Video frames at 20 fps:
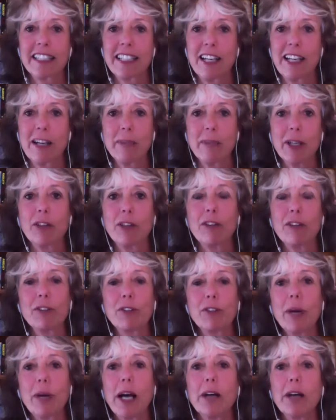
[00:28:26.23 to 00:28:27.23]

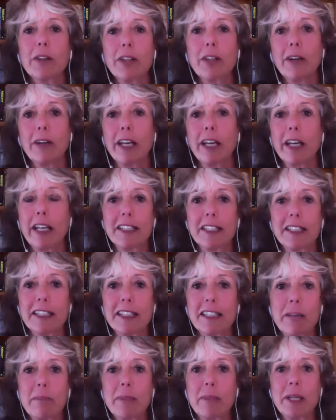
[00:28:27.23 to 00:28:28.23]
interview out there
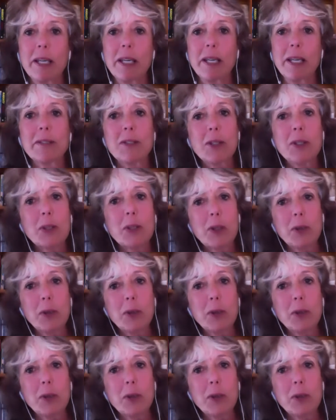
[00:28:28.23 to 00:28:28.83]
ASAP. So you're